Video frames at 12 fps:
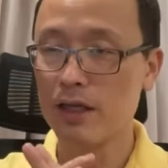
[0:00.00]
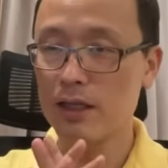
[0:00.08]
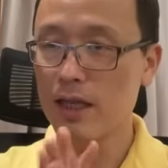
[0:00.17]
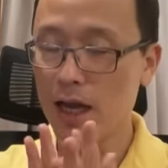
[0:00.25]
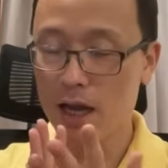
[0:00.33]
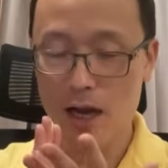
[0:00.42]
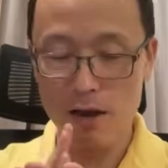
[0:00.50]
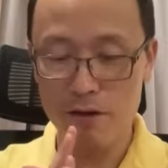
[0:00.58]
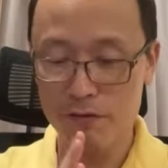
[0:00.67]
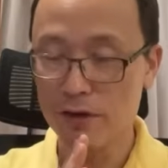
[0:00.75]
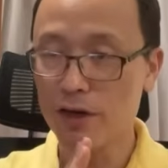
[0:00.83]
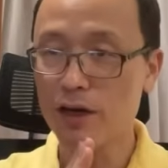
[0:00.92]
there
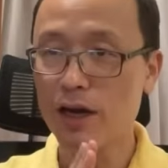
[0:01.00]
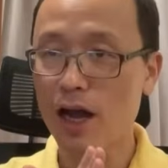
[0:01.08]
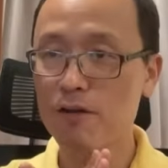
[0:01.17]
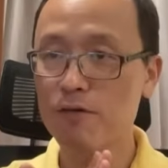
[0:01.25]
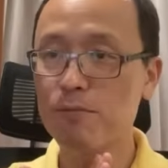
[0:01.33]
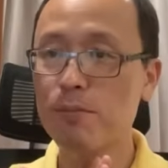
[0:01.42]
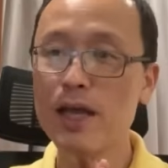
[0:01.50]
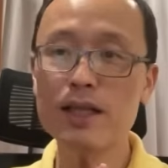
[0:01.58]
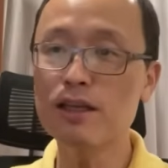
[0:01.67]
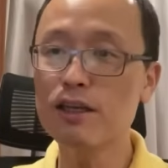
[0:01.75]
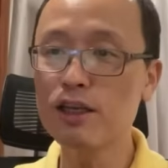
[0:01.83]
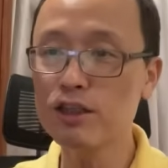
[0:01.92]
I've
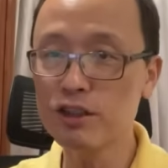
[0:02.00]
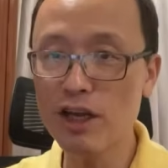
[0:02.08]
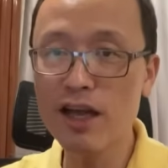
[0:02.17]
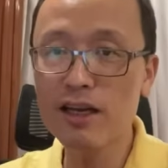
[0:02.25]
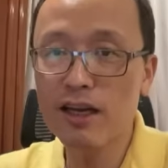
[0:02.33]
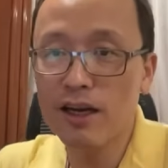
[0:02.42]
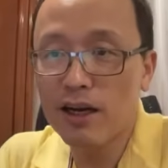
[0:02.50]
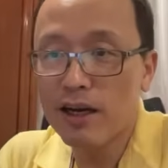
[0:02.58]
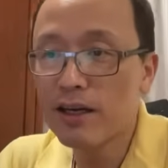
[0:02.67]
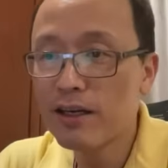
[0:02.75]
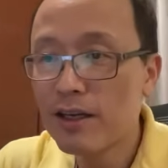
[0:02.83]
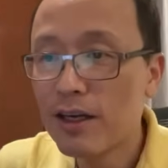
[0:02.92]
blatantly shared
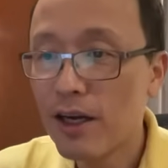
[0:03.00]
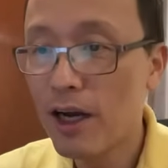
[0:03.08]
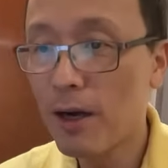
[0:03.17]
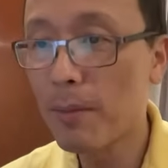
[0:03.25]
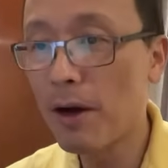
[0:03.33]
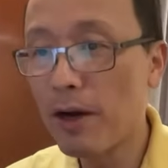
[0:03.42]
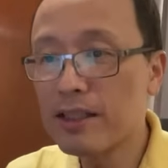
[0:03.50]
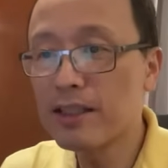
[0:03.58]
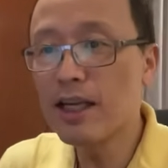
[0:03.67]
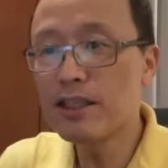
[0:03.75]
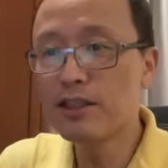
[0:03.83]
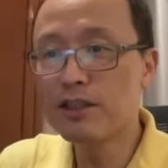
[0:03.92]
about
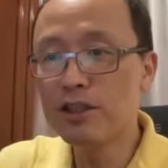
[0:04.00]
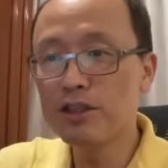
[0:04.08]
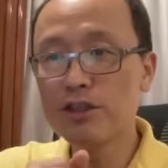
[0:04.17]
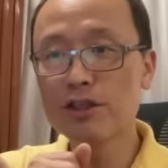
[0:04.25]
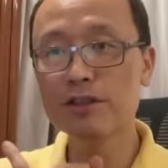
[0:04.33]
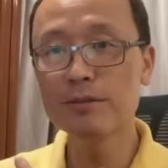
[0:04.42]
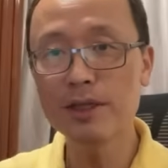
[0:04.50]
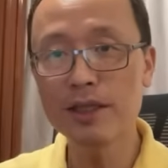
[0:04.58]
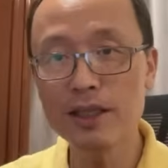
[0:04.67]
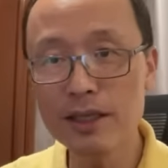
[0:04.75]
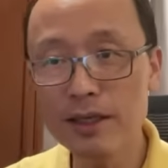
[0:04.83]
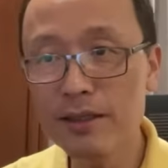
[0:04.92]
SS Digital
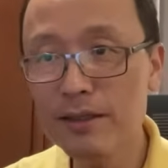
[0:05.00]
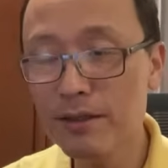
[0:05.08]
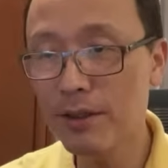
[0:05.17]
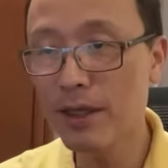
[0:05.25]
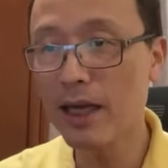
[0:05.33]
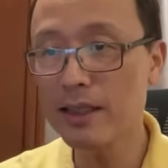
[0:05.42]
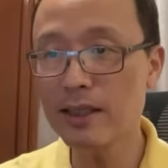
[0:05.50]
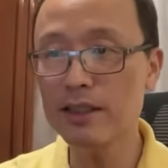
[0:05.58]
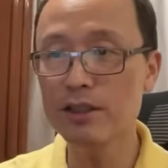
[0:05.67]
Media. Okay, SS